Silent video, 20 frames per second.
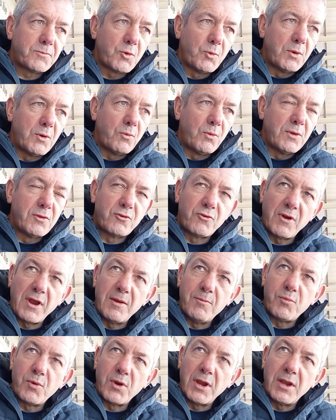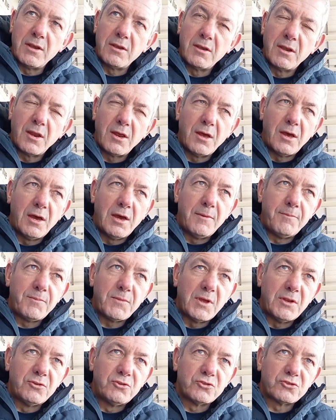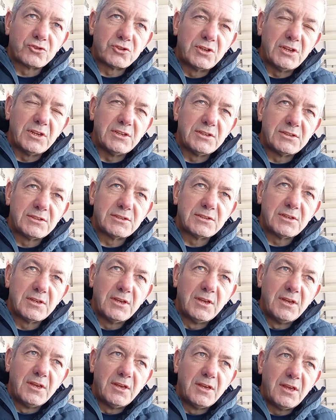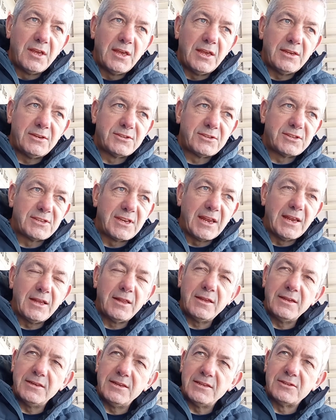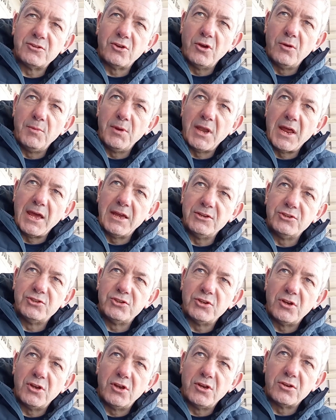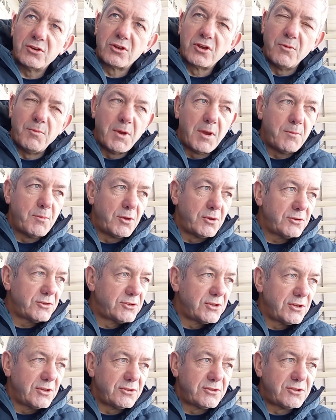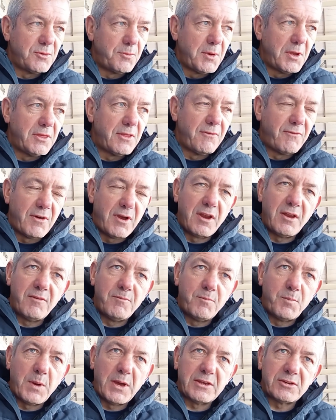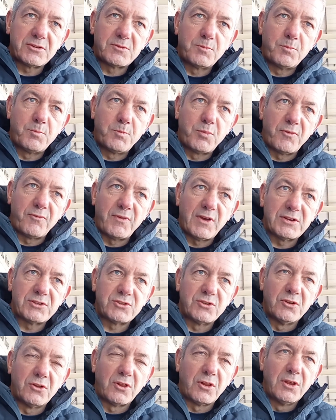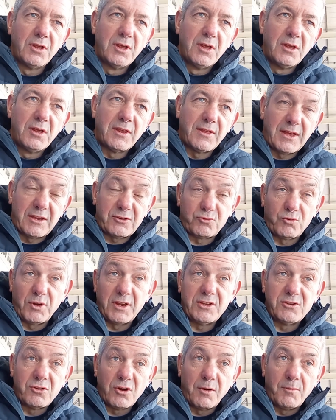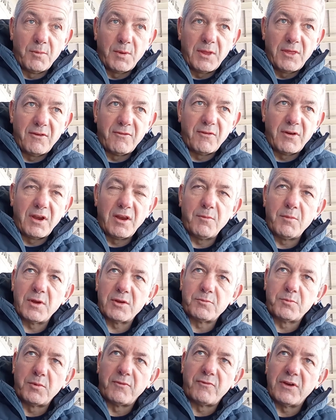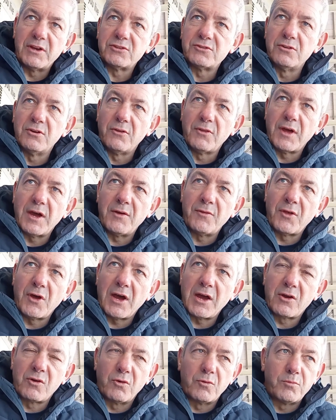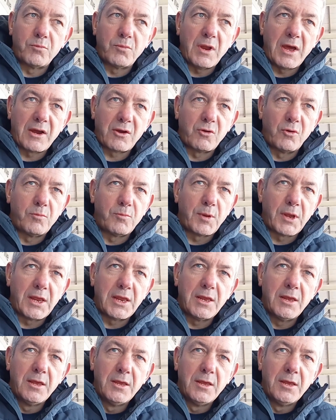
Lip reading: with Great Britain, and just his steely determination, commitment to being the very best professional. That's what he taught me, being the very best professional that I could be.